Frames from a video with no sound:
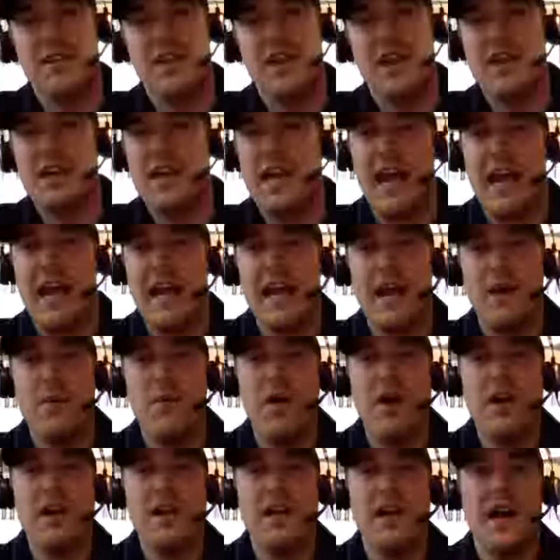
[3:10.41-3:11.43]
Okay, and I
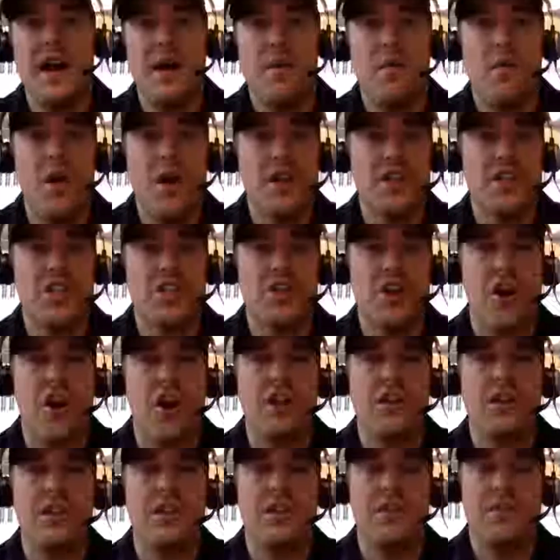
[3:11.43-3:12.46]
want to I want to
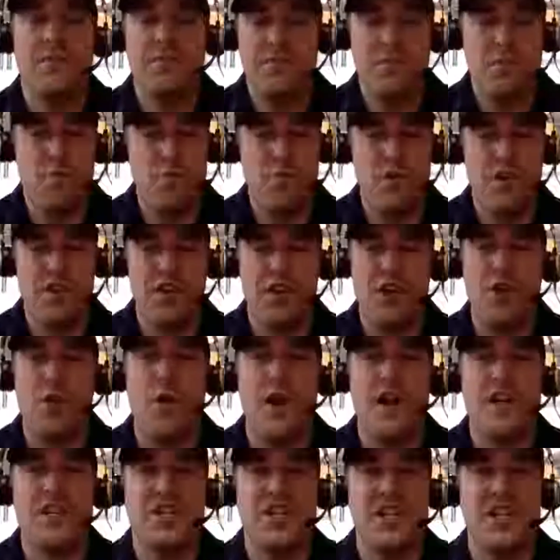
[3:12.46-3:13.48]
start with a
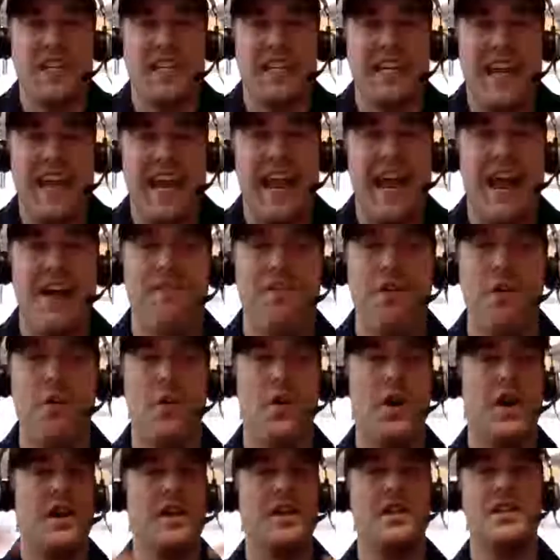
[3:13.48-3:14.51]
question to get
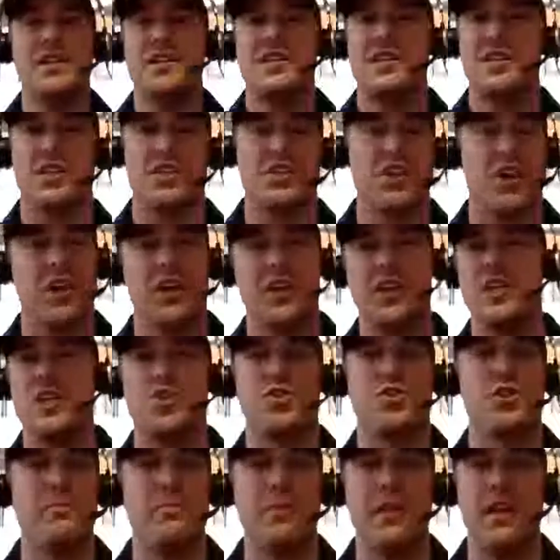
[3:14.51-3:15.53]
everyone to start
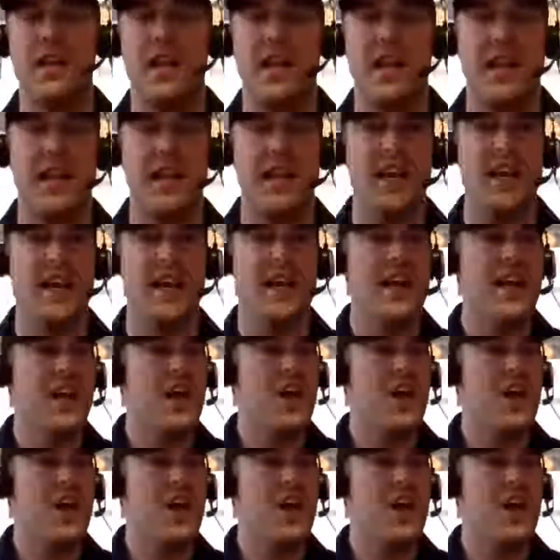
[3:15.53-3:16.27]
contributing